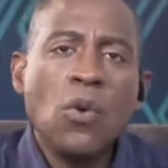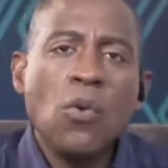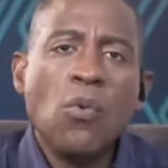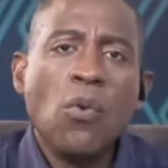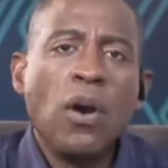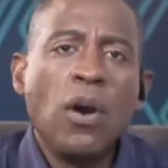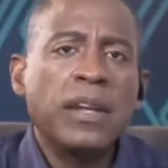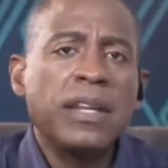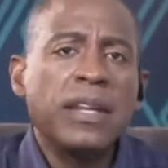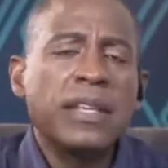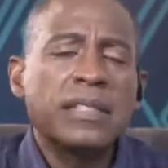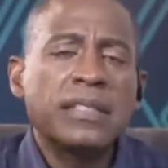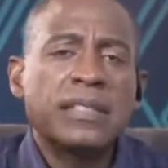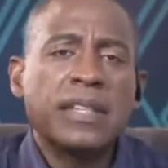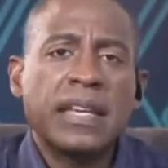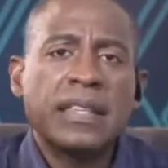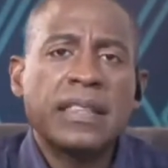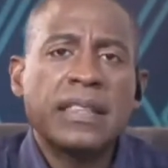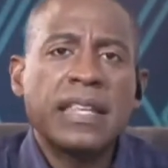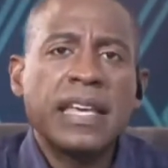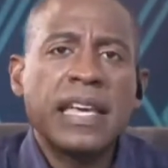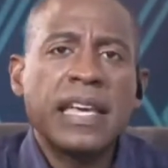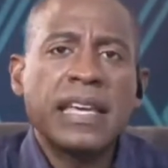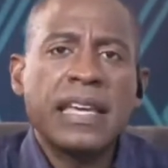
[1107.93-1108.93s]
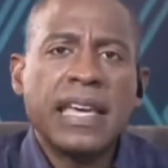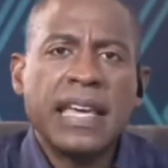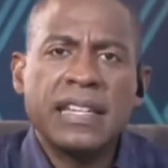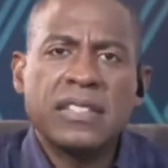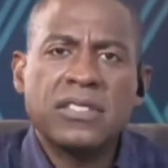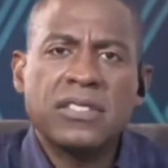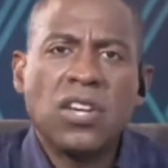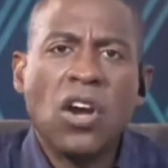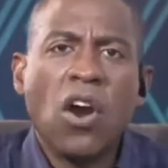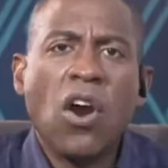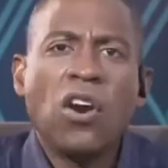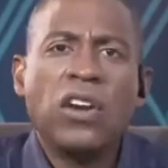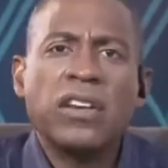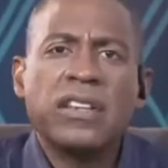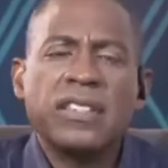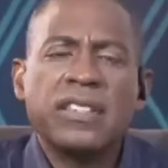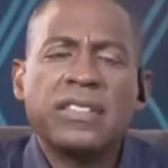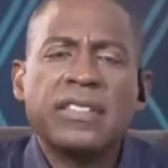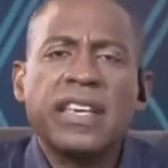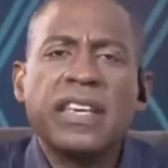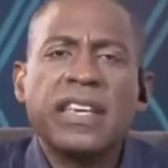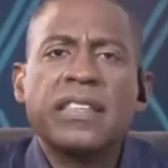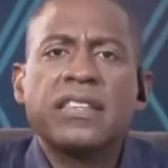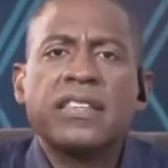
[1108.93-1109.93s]
one is, I think, and it's hard to
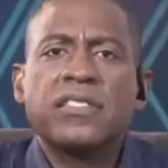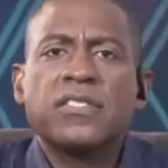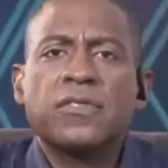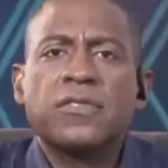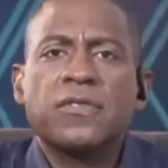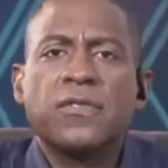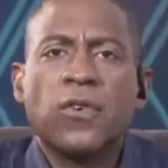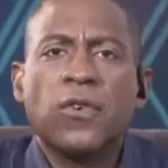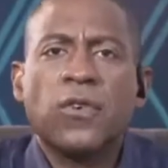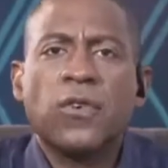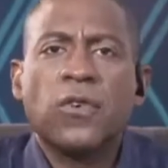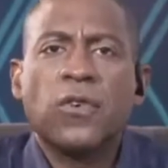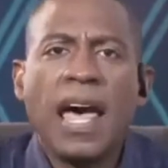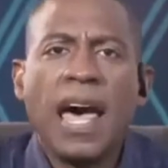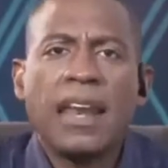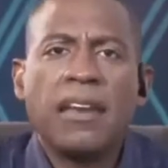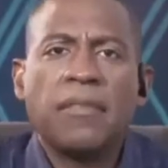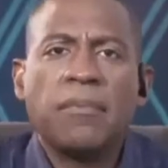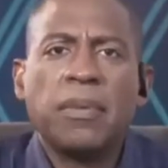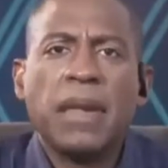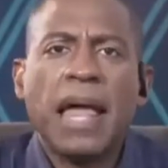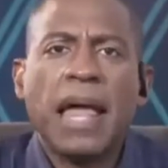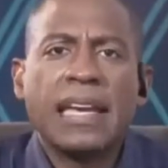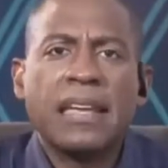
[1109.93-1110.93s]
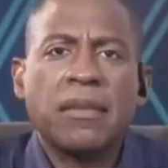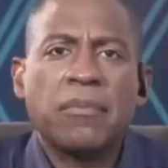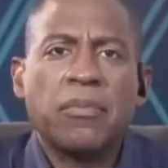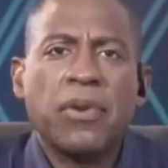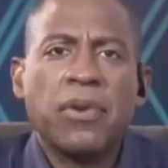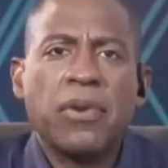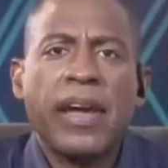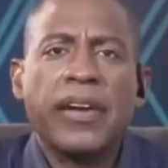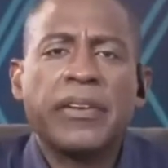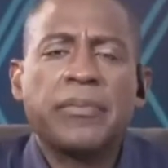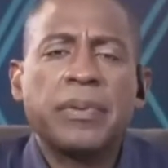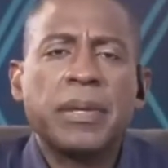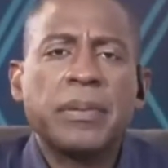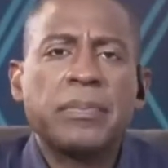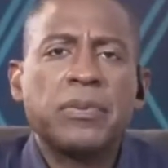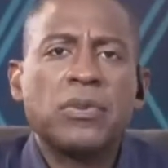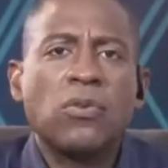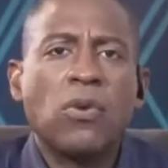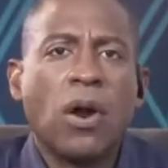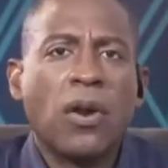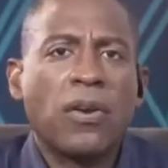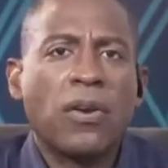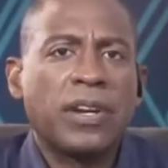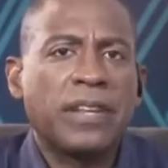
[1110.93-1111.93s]
say this for a lot of black and brown
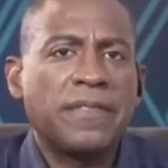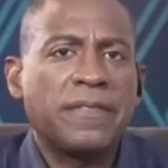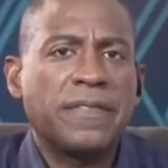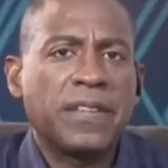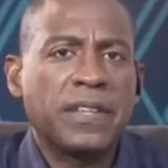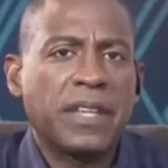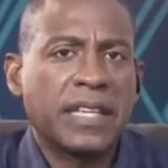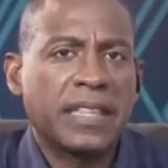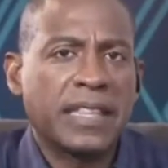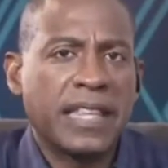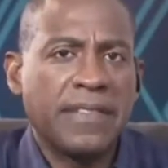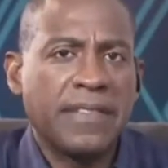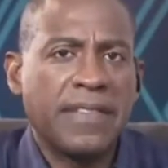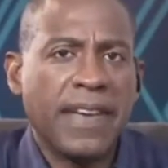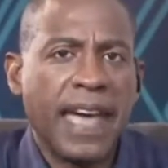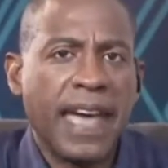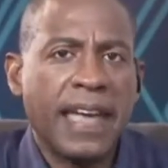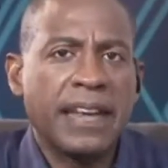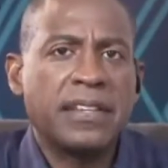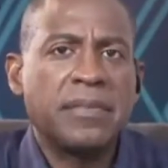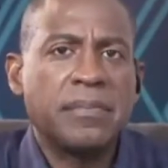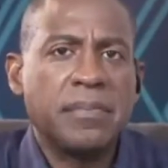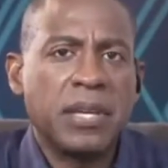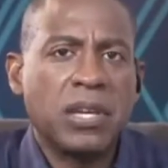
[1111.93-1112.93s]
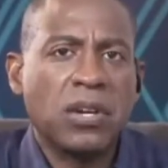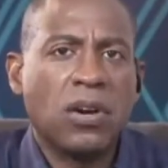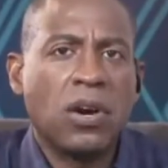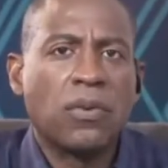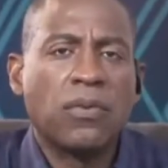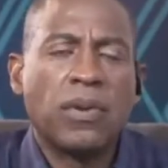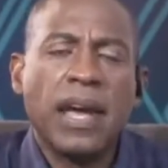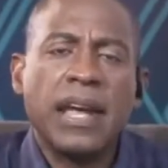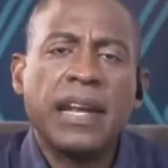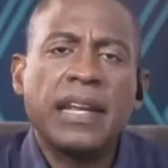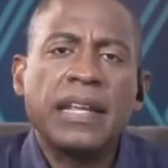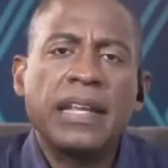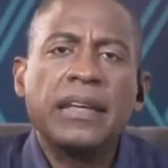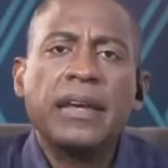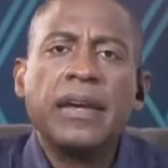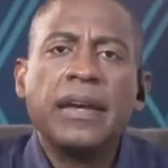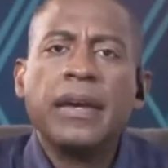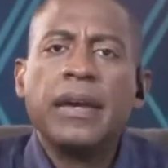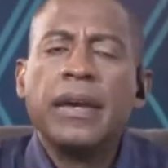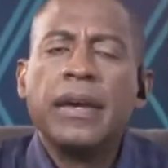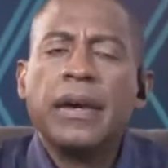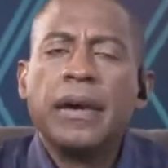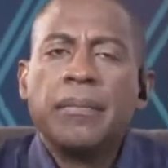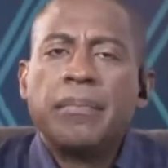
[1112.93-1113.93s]
people who already feel like they've had to be already,
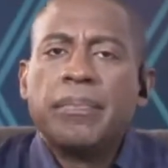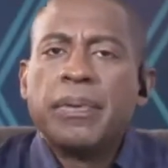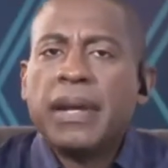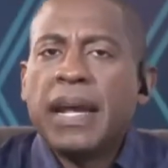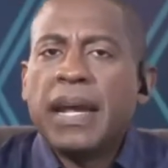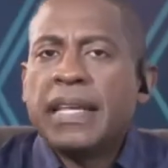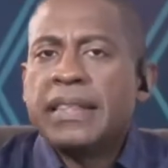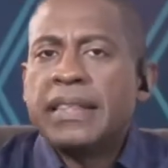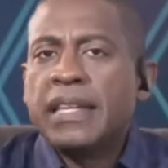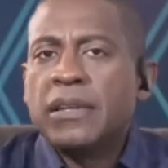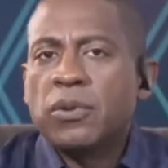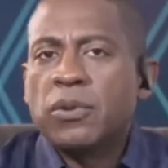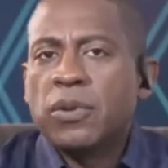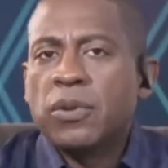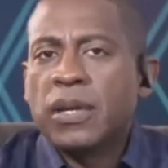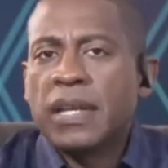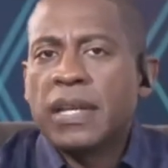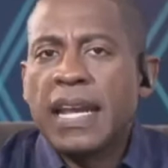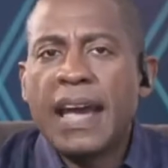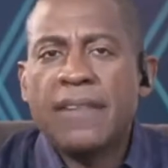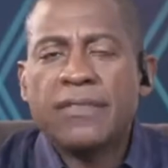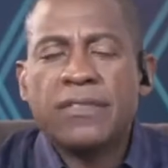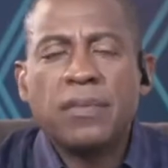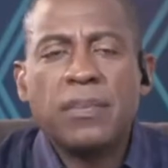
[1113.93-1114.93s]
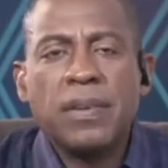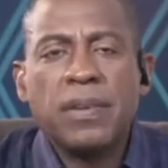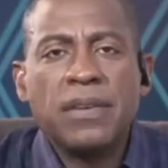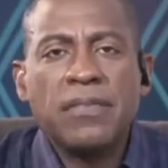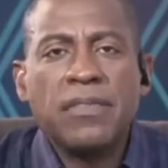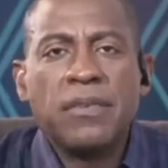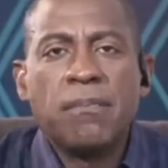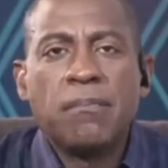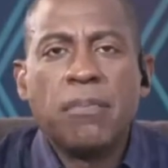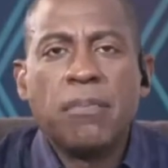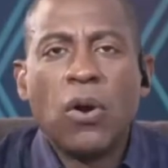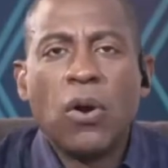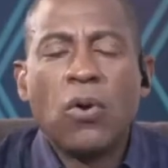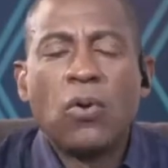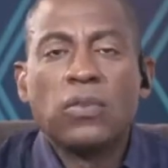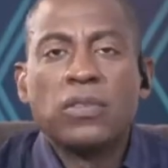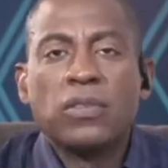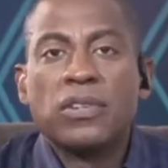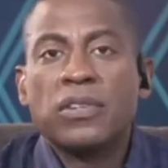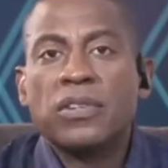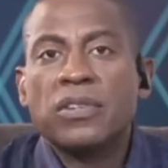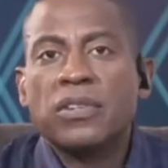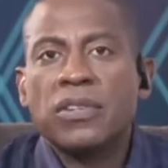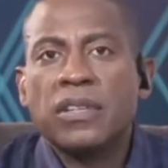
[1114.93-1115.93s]
but I think we're going to have to be even
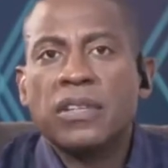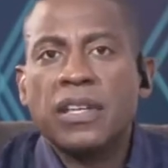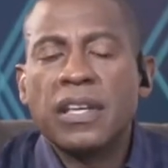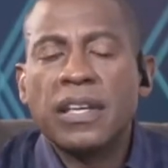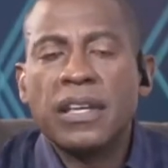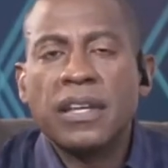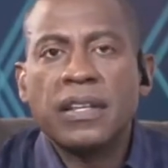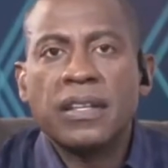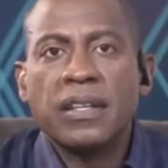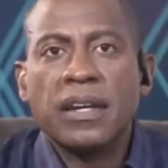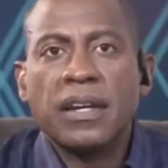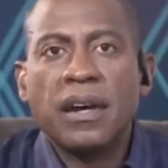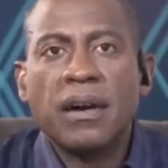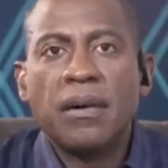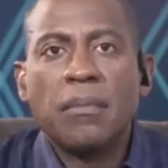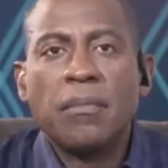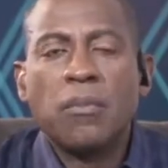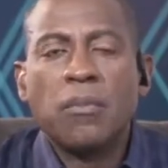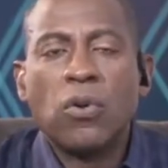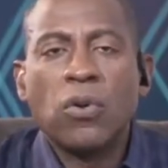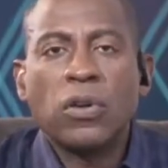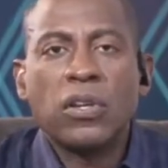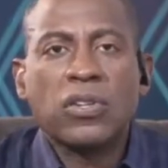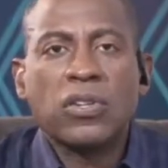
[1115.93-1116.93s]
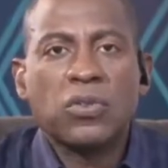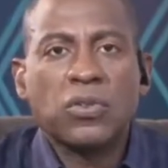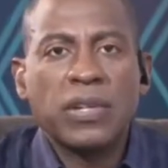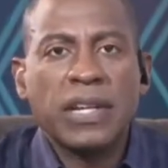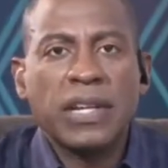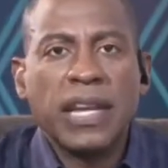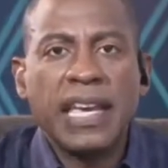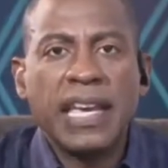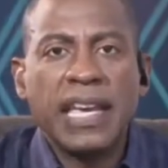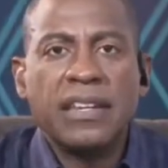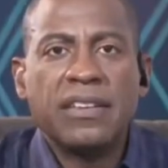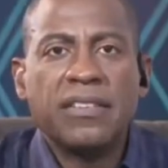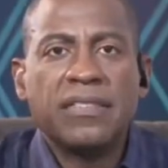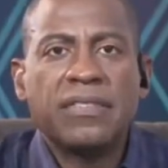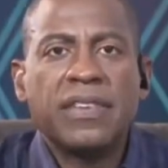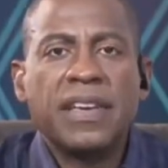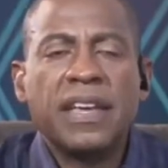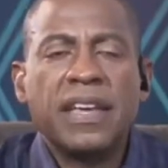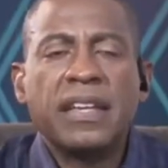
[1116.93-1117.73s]
bolder and uh, more creative.